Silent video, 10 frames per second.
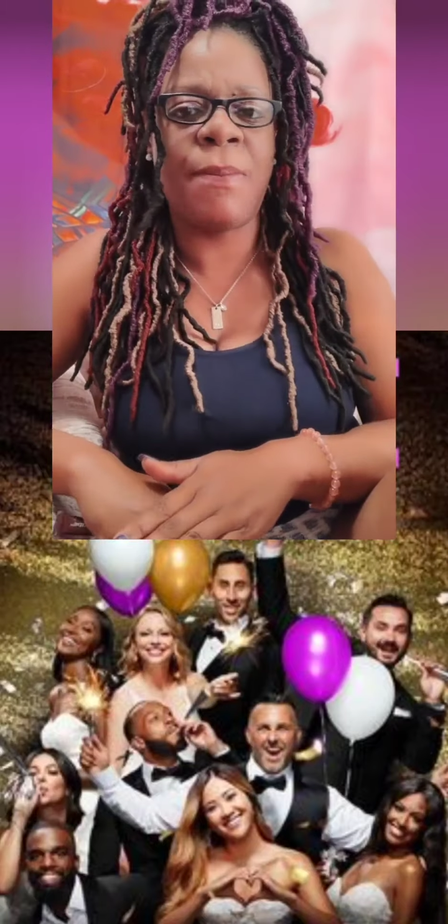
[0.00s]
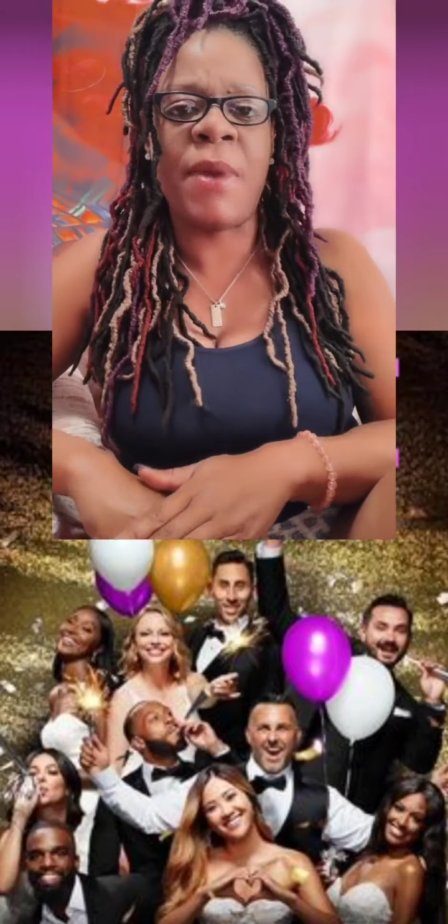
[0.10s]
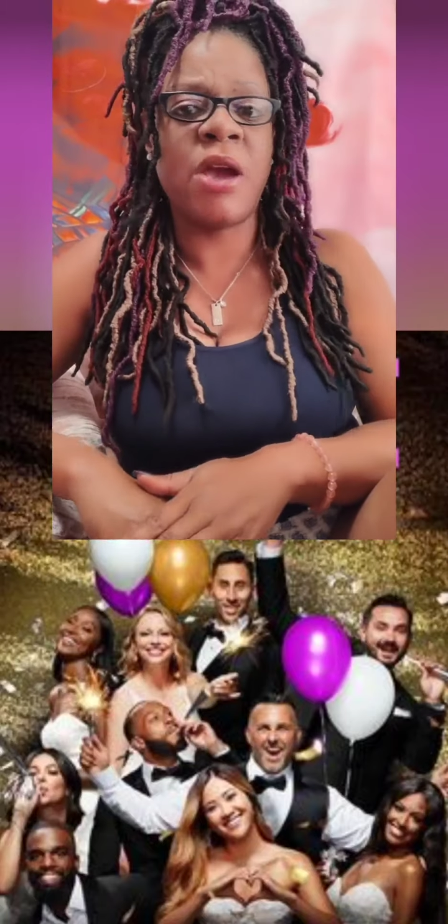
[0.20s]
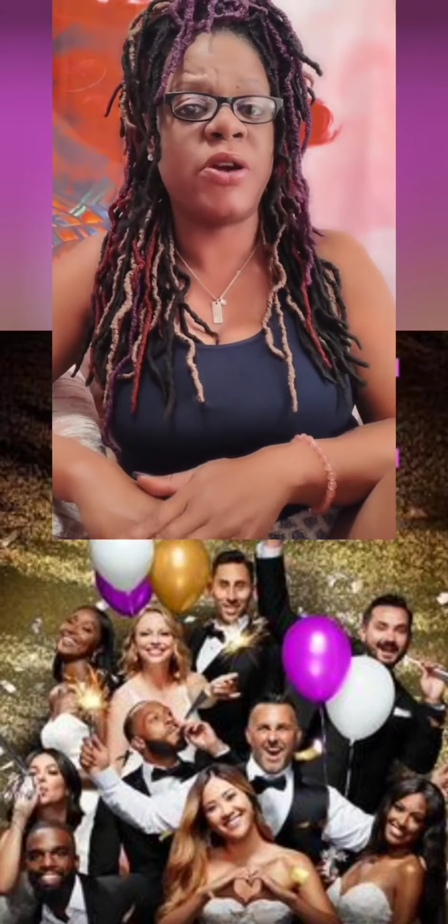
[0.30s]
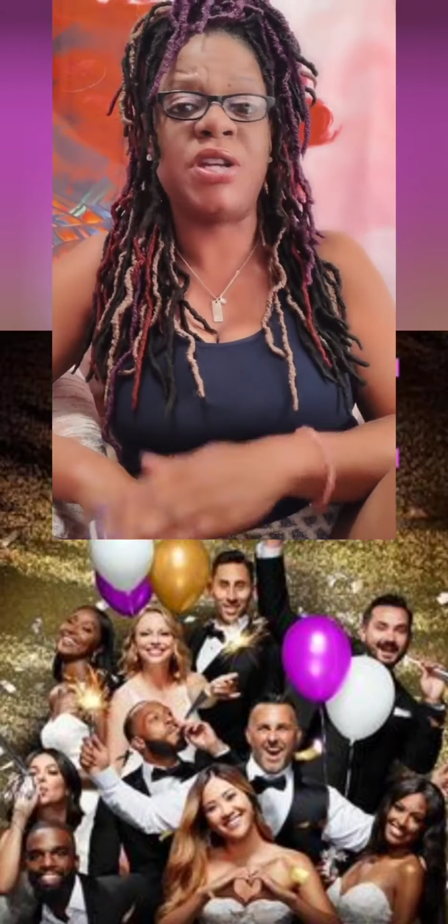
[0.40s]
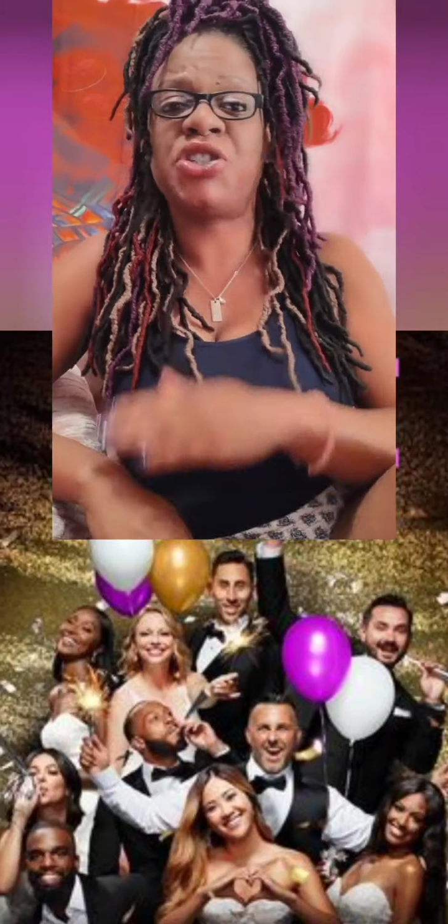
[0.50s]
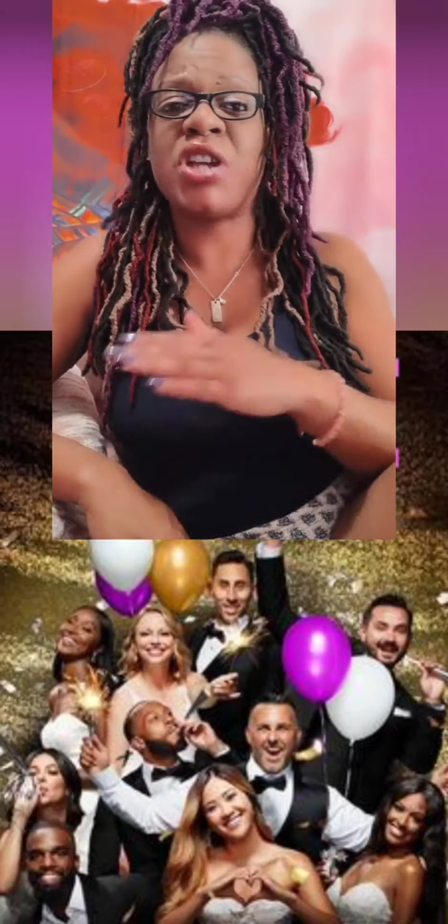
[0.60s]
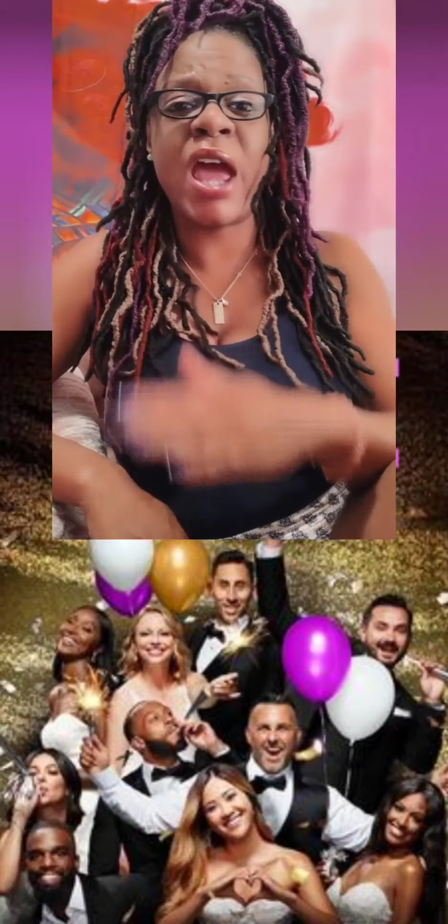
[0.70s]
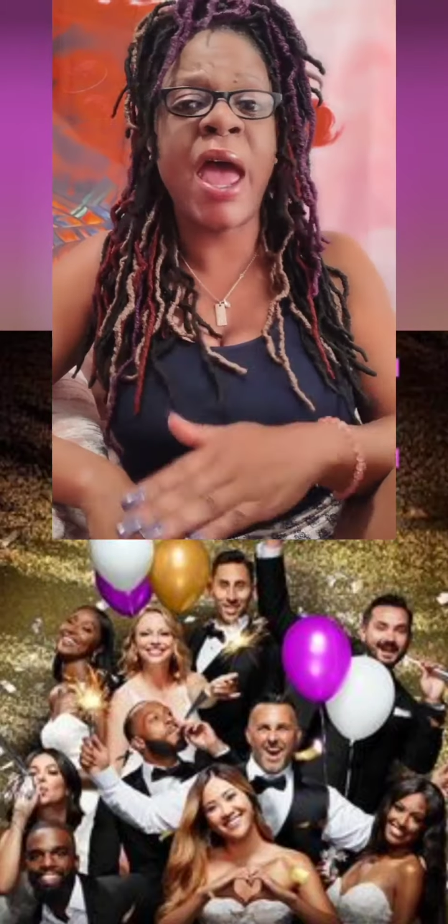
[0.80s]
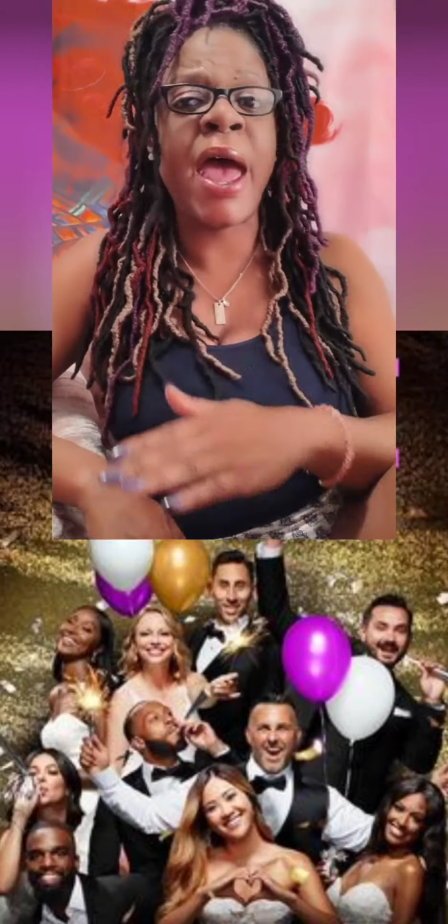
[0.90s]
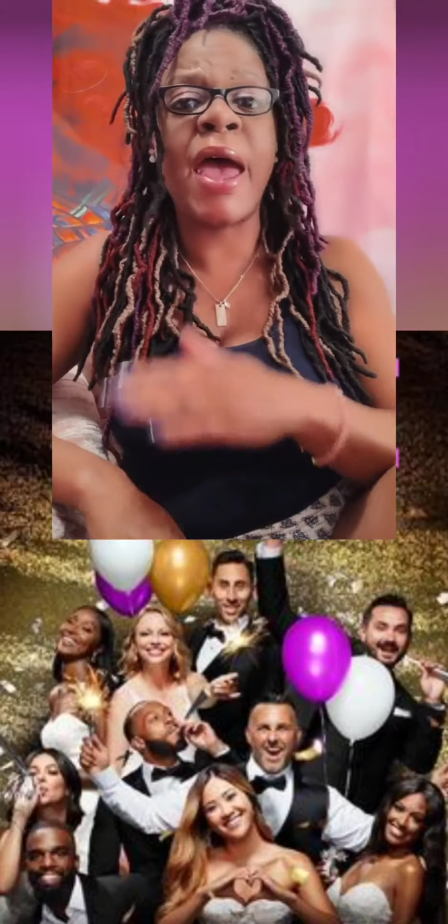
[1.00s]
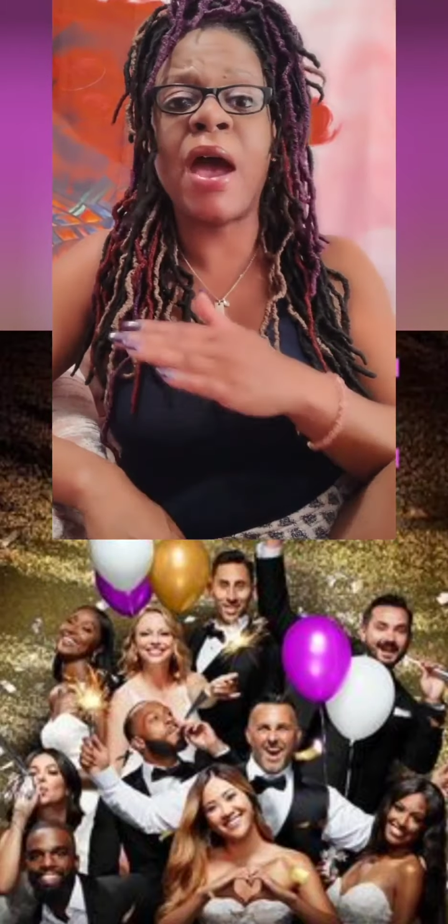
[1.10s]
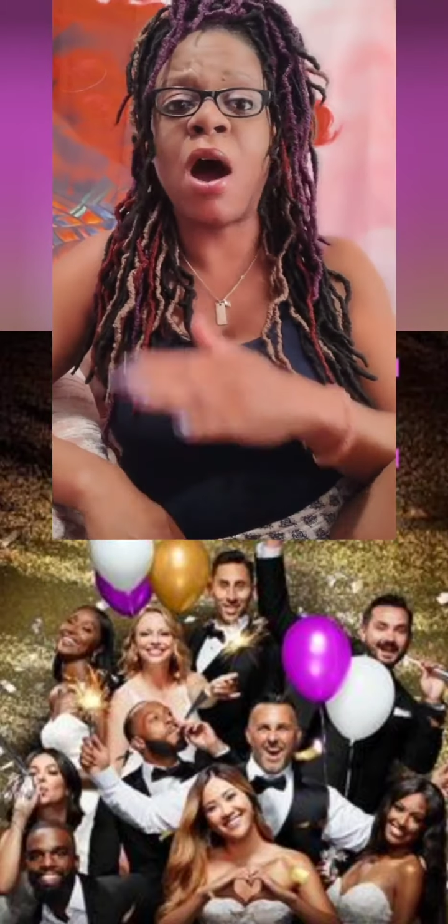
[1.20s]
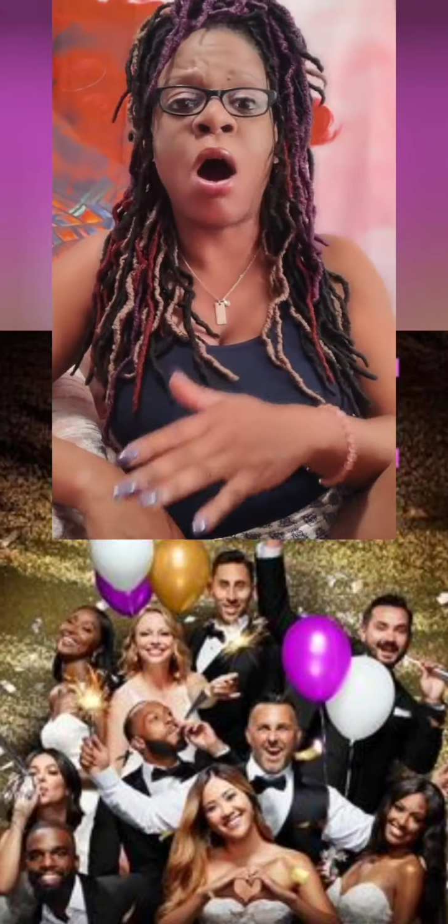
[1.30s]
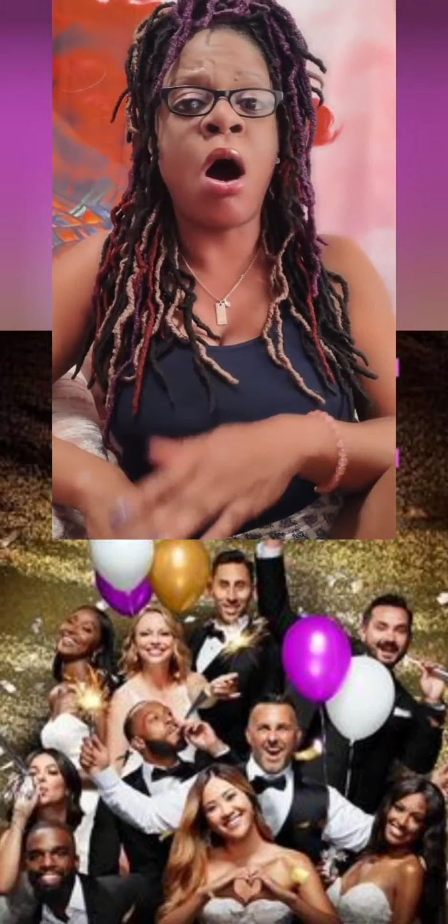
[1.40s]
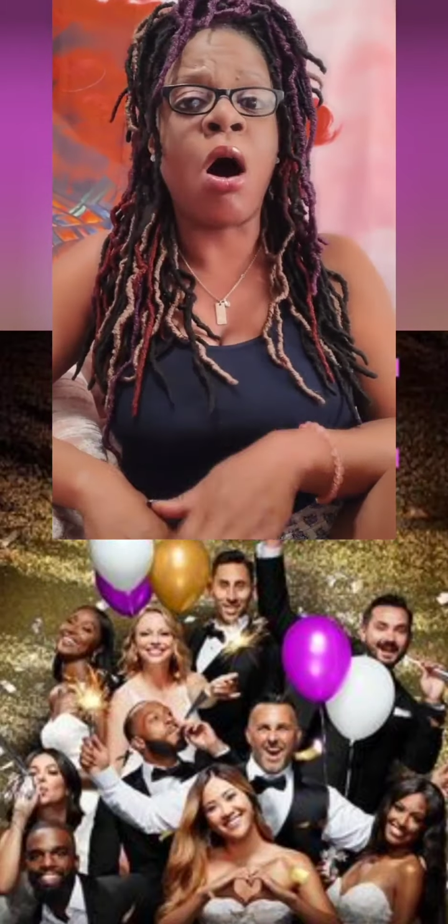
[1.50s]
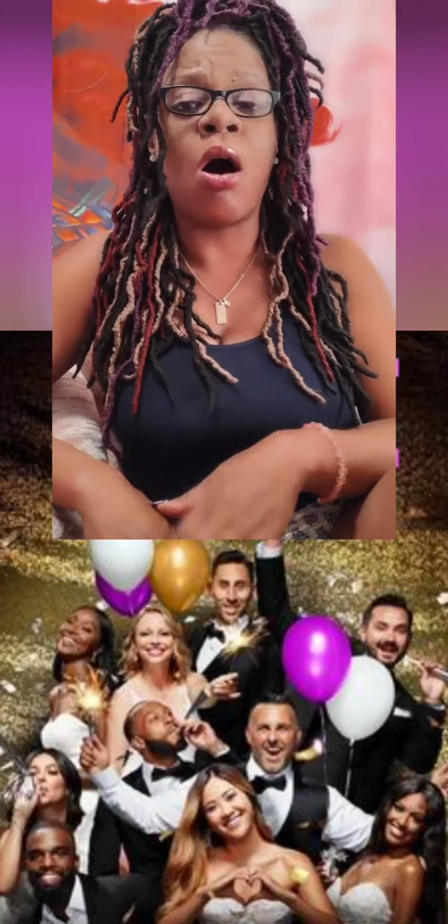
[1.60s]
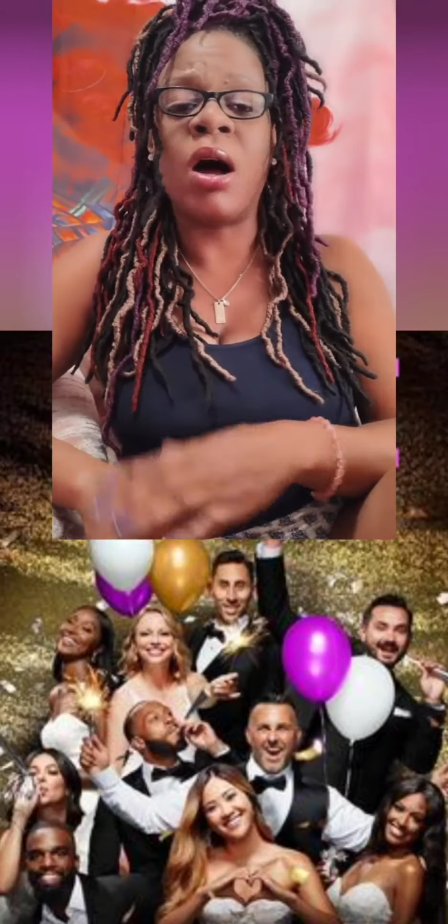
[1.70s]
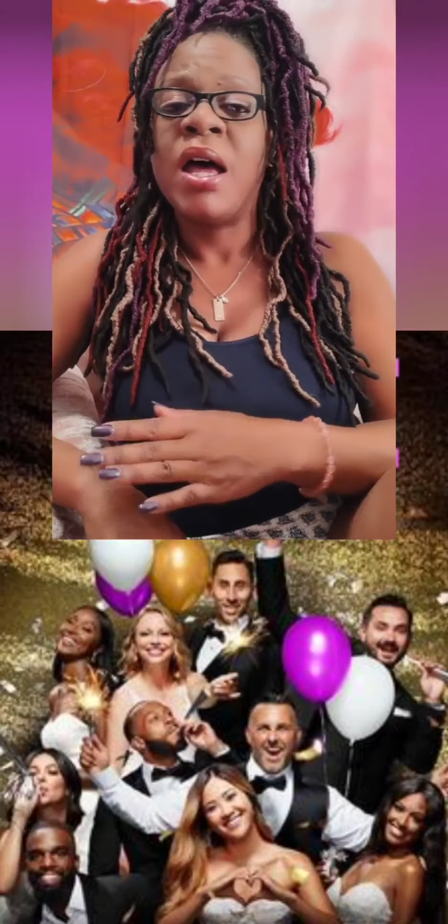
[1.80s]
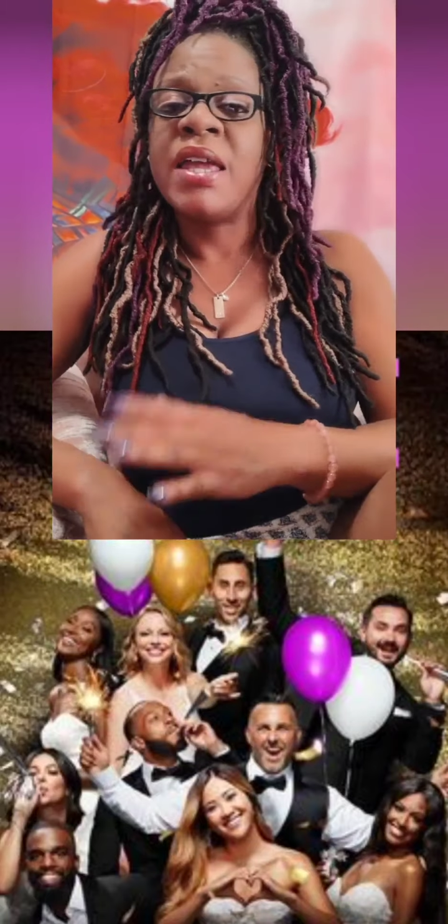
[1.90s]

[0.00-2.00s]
marriage at all.